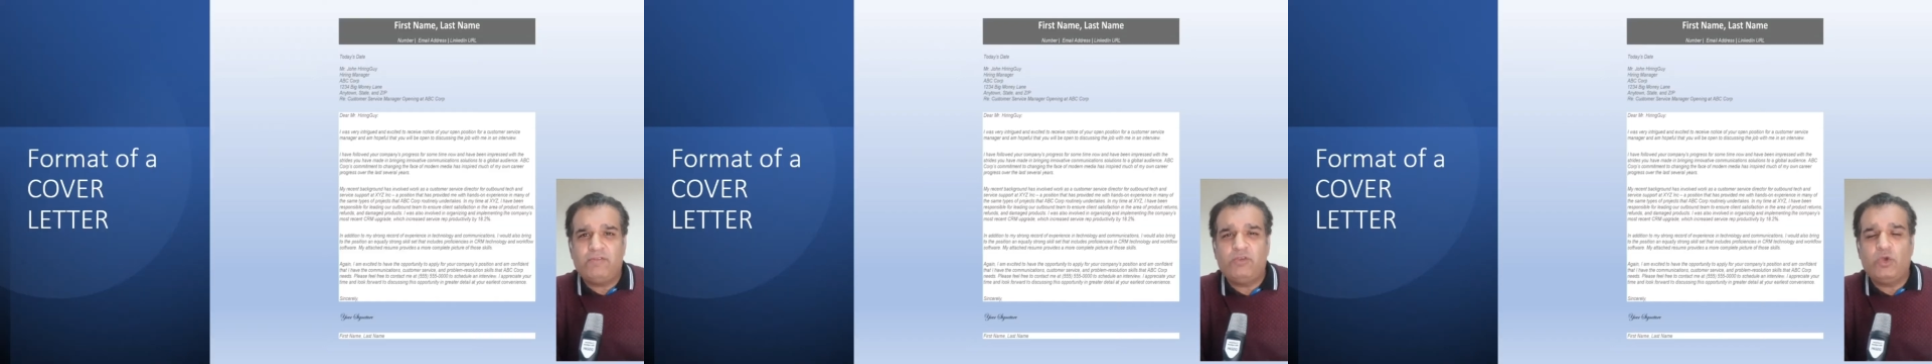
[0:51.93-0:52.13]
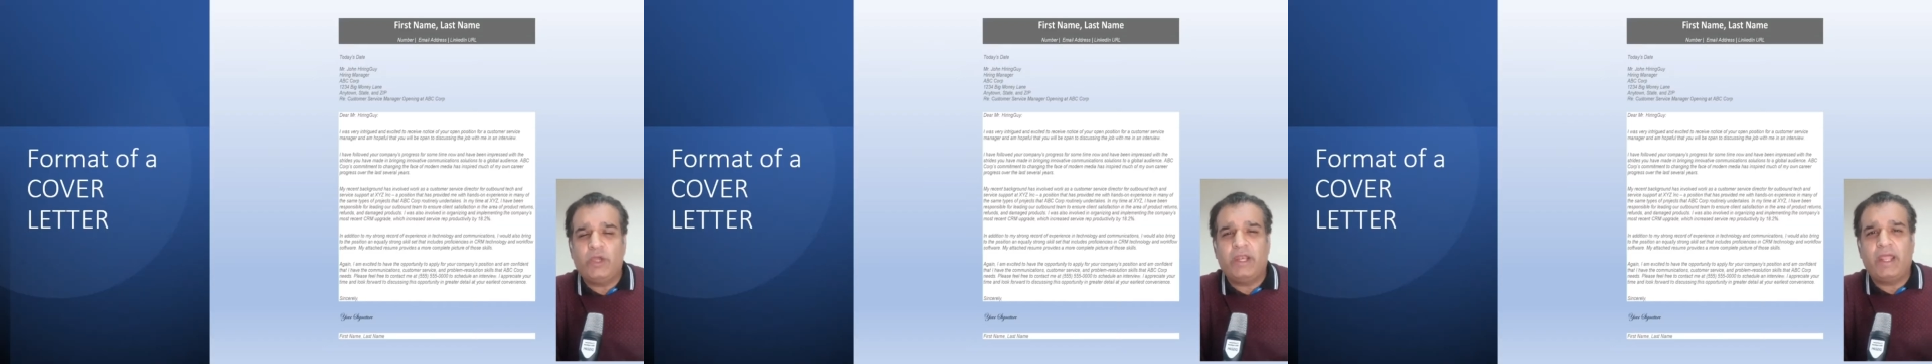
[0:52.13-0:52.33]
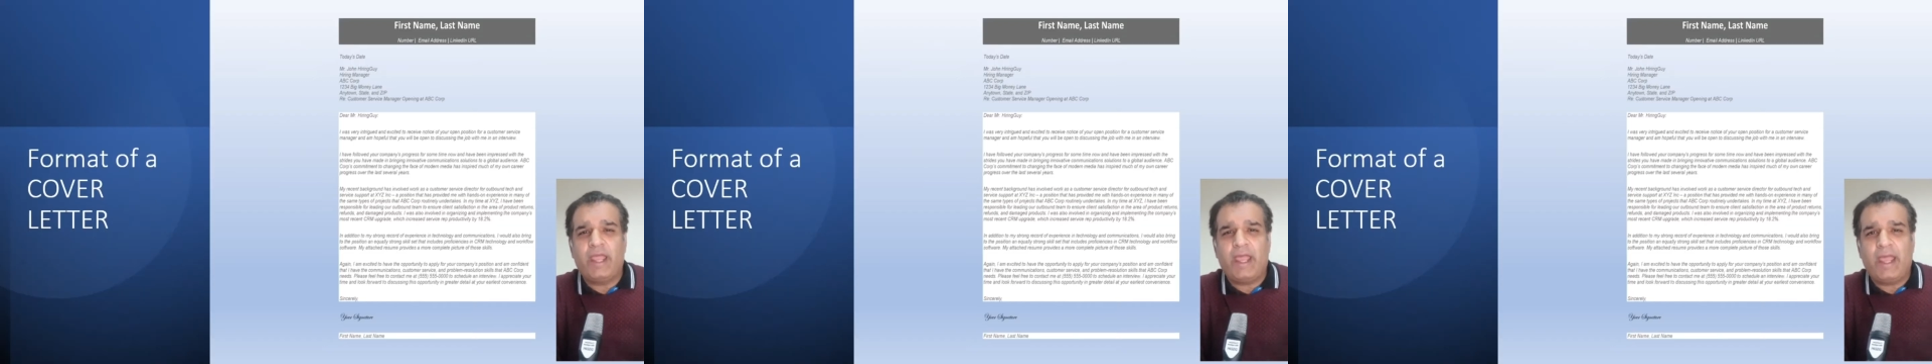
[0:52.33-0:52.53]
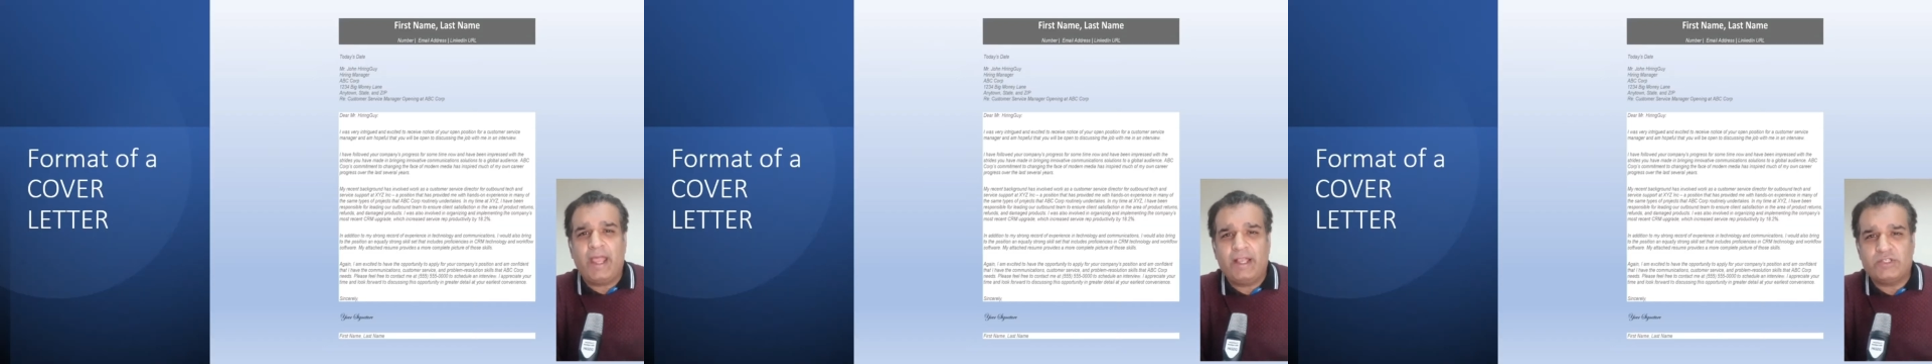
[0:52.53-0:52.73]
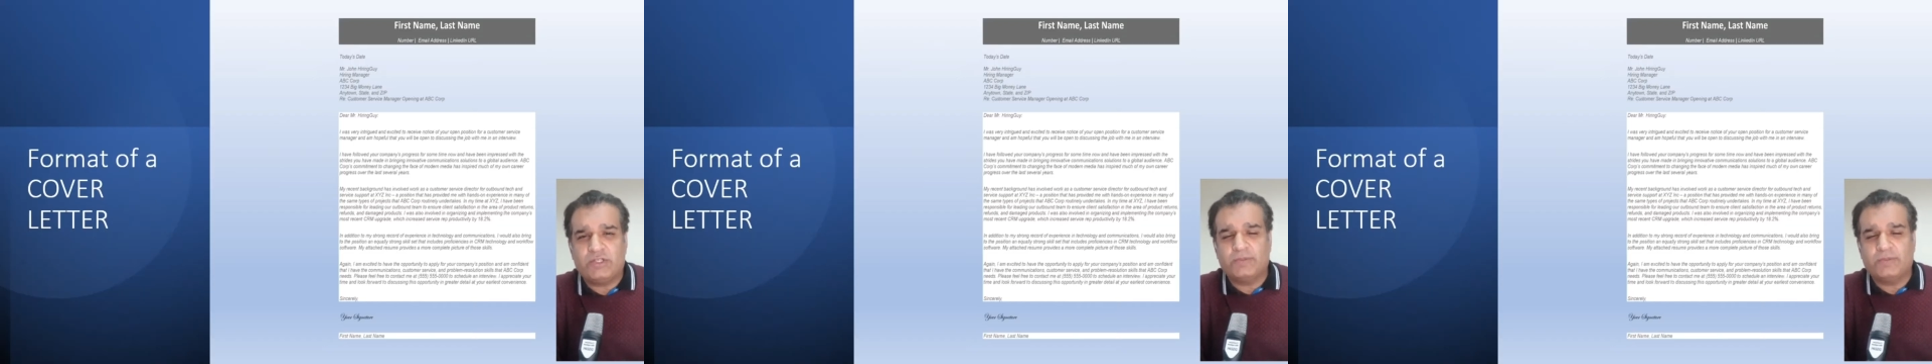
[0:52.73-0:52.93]
you an
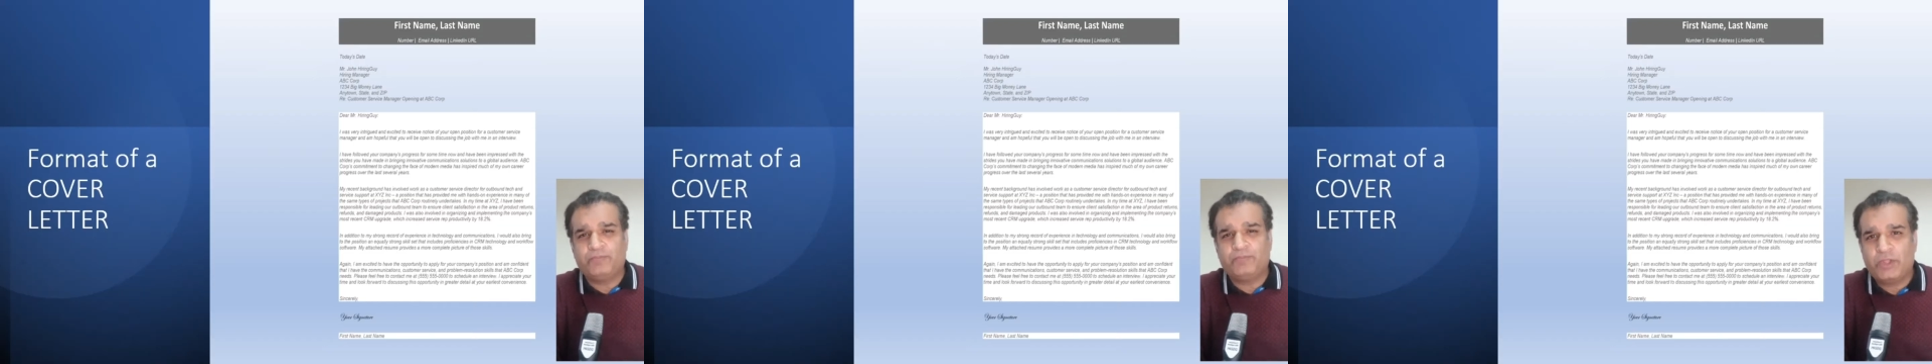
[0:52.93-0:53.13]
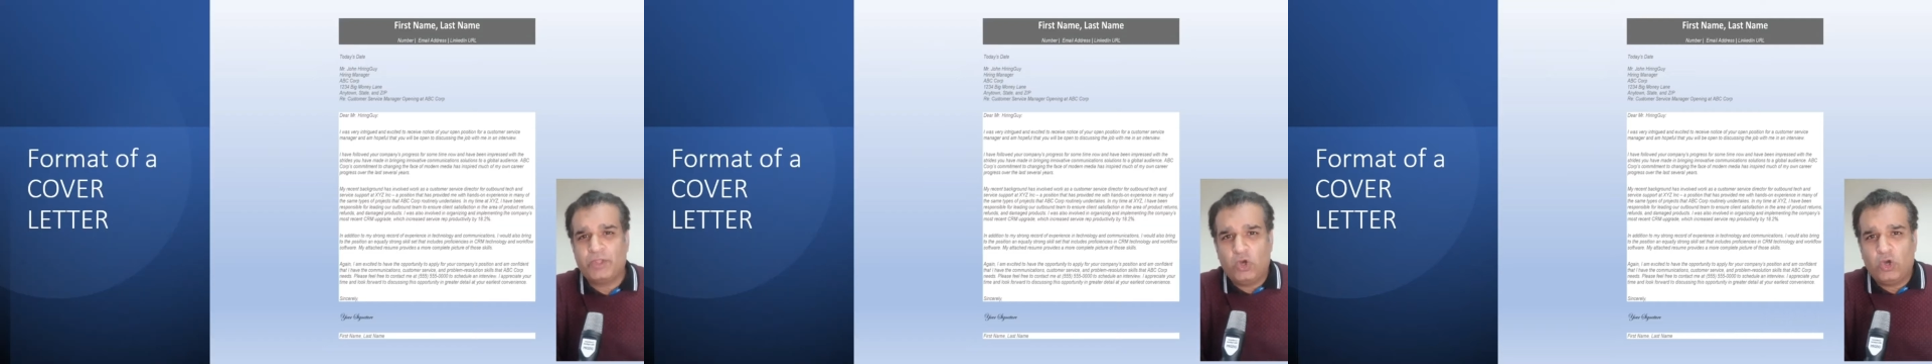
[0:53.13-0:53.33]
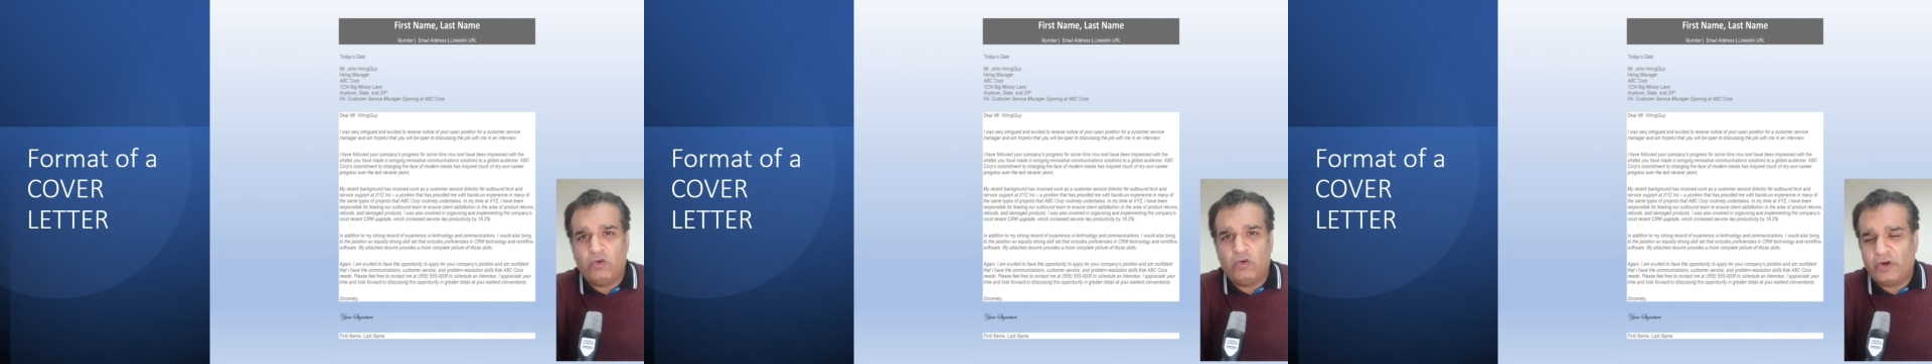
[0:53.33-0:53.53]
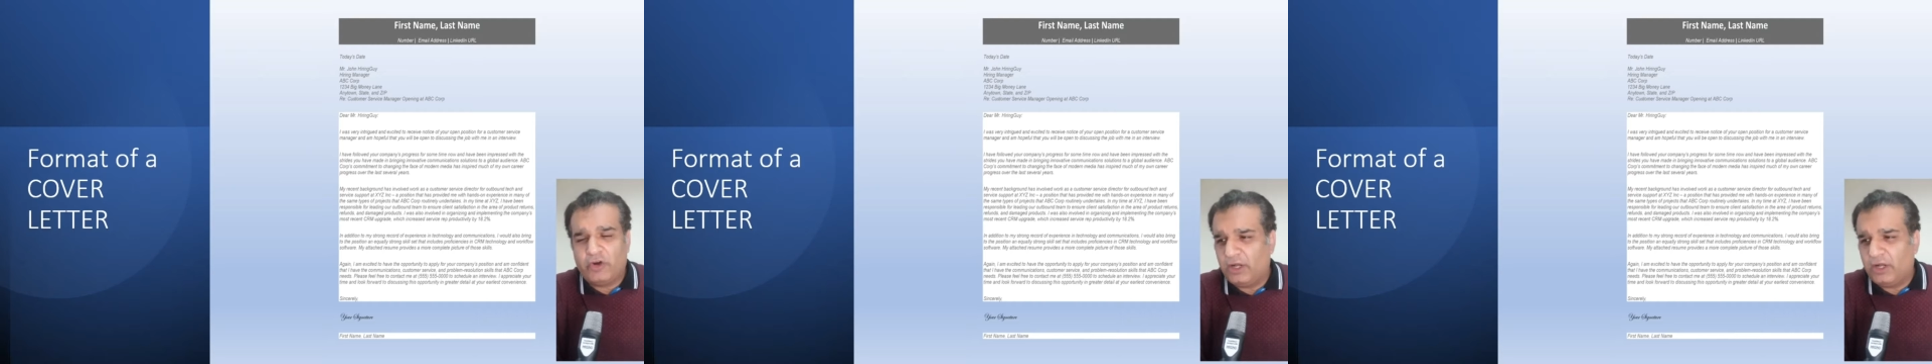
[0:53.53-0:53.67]
edge over